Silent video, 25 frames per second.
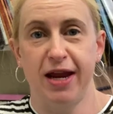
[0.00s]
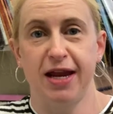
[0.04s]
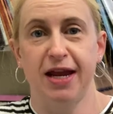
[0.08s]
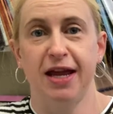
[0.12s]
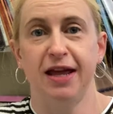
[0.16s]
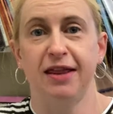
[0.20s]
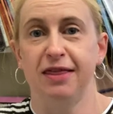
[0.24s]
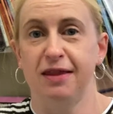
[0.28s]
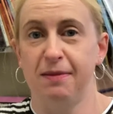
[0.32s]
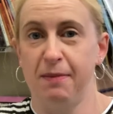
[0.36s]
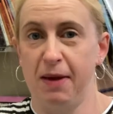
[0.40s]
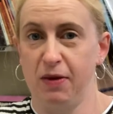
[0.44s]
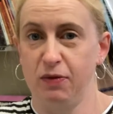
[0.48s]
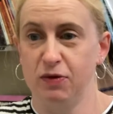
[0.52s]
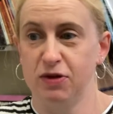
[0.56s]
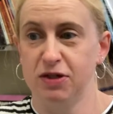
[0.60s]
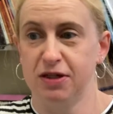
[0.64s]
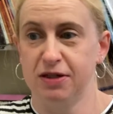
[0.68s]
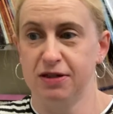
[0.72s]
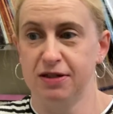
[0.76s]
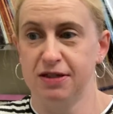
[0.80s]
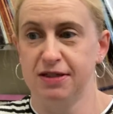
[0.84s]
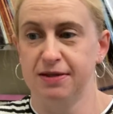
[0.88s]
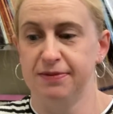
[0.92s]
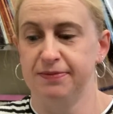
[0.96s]
in the
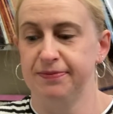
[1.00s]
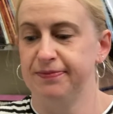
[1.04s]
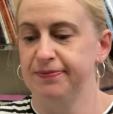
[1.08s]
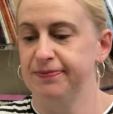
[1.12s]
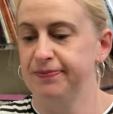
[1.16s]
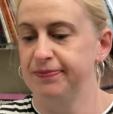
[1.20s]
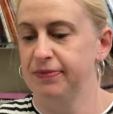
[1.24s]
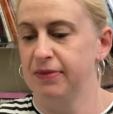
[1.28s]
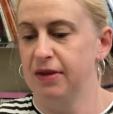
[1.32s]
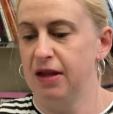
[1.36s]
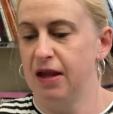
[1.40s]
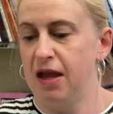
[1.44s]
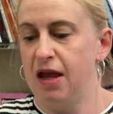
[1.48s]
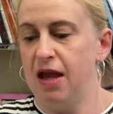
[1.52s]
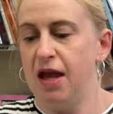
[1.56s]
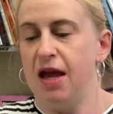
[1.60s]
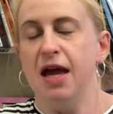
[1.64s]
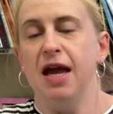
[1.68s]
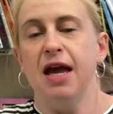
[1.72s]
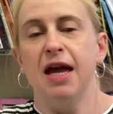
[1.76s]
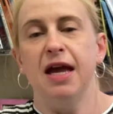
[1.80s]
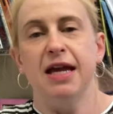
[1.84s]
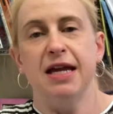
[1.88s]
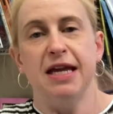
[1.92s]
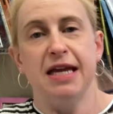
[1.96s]
mountains.
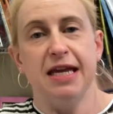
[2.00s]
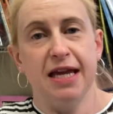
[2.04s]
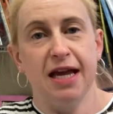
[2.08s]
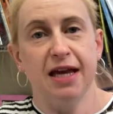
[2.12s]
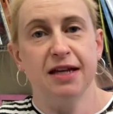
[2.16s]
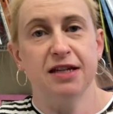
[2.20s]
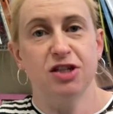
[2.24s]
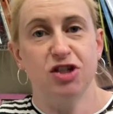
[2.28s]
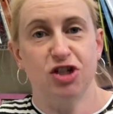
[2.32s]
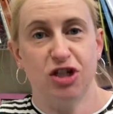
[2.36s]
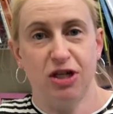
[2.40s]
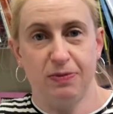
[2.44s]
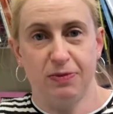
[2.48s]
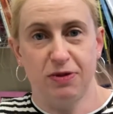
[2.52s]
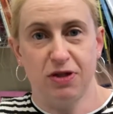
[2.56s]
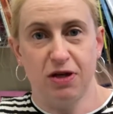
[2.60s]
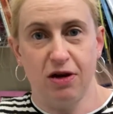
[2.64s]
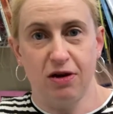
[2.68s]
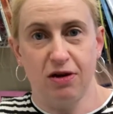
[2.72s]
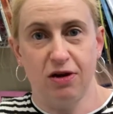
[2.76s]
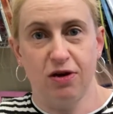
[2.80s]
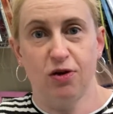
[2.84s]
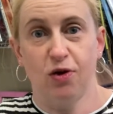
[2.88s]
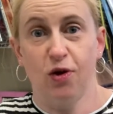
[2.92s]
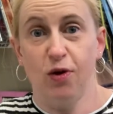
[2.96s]
He had a sheepdog
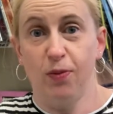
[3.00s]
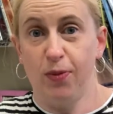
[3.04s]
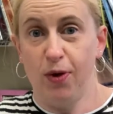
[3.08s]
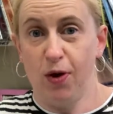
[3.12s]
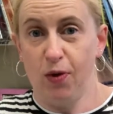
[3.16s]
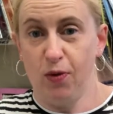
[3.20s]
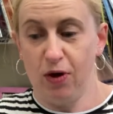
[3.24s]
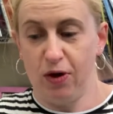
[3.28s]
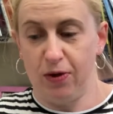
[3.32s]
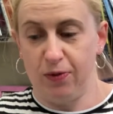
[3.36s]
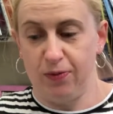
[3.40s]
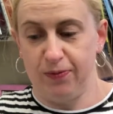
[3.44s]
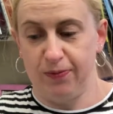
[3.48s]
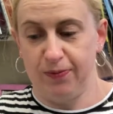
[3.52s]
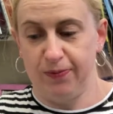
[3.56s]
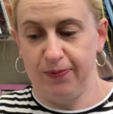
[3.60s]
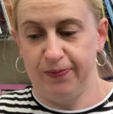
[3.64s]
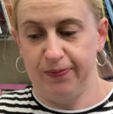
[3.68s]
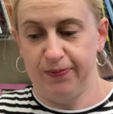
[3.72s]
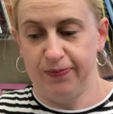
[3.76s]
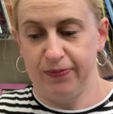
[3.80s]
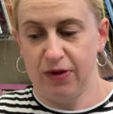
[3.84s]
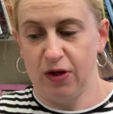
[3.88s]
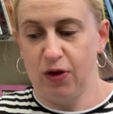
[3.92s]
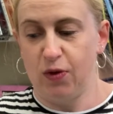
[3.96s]
called Polo,
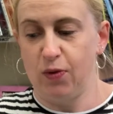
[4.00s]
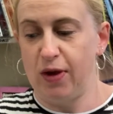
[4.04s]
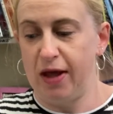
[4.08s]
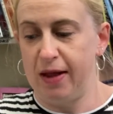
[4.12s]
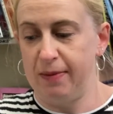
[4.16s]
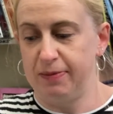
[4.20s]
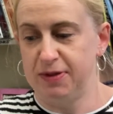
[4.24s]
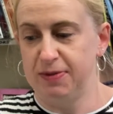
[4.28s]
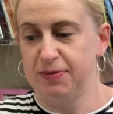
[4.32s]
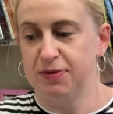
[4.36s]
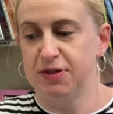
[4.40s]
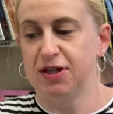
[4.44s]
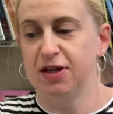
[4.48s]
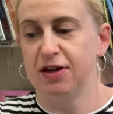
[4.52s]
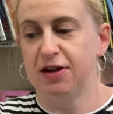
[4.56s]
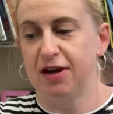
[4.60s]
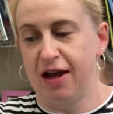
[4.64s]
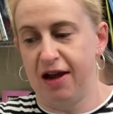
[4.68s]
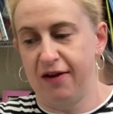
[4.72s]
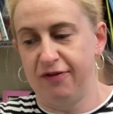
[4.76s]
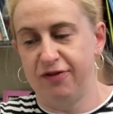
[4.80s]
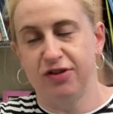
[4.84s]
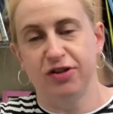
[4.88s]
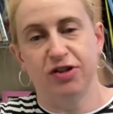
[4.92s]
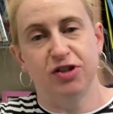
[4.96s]
who helped him to look
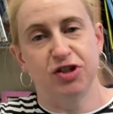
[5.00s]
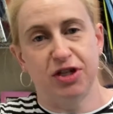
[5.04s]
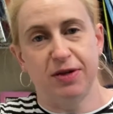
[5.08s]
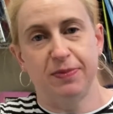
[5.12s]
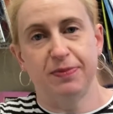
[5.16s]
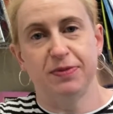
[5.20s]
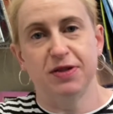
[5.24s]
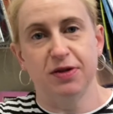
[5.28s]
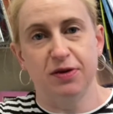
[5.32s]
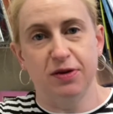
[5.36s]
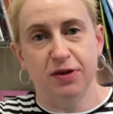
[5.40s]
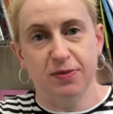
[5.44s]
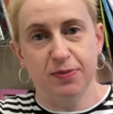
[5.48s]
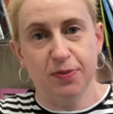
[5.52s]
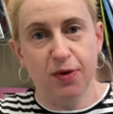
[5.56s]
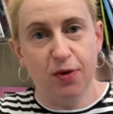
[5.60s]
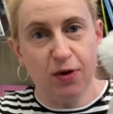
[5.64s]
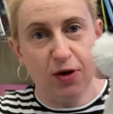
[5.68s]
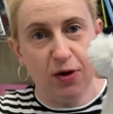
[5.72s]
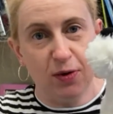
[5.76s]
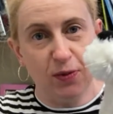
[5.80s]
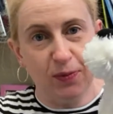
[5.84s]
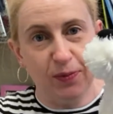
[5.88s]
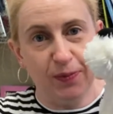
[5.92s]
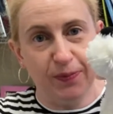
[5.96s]
after the sheep. So here's
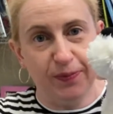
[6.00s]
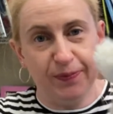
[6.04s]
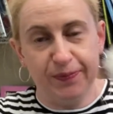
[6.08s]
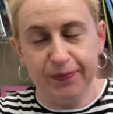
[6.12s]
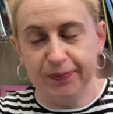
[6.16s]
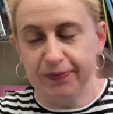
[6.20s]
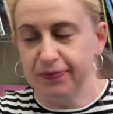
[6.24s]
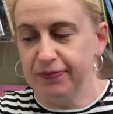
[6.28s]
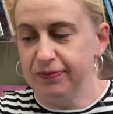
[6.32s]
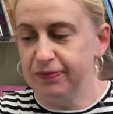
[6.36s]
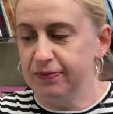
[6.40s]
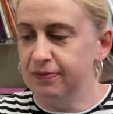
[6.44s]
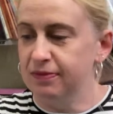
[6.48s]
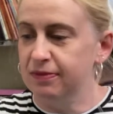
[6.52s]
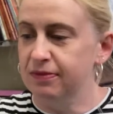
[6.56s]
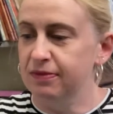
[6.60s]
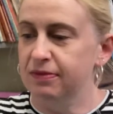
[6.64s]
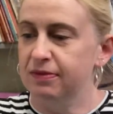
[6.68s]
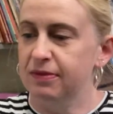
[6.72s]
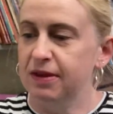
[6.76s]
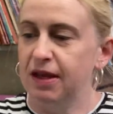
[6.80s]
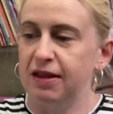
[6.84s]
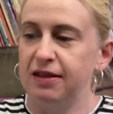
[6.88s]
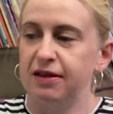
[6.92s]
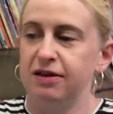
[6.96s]
Polo,
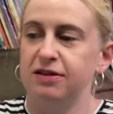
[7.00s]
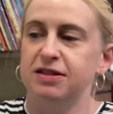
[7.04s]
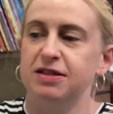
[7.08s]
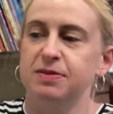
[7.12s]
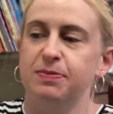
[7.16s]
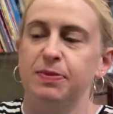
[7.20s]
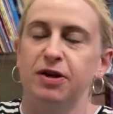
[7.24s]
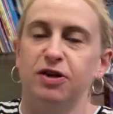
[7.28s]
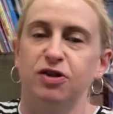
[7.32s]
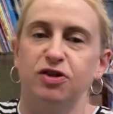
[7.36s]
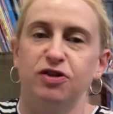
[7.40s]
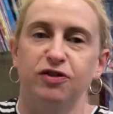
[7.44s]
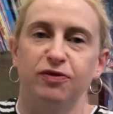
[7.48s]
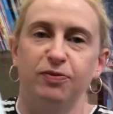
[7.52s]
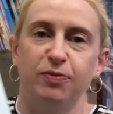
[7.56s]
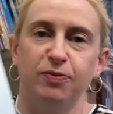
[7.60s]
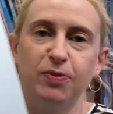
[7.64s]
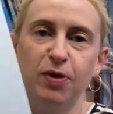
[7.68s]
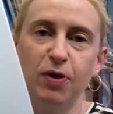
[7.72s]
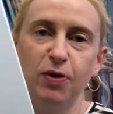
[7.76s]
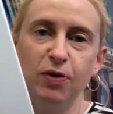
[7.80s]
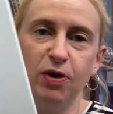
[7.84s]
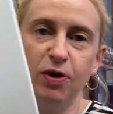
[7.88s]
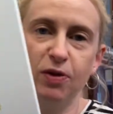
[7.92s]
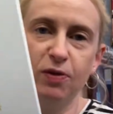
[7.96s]
and there's a picture of
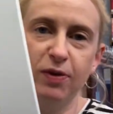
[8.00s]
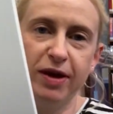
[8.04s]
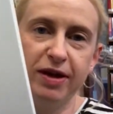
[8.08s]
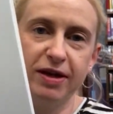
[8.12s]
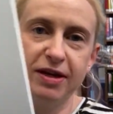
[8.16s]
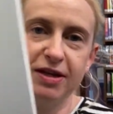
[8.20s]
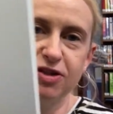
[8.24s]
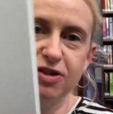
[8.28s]
Polo and his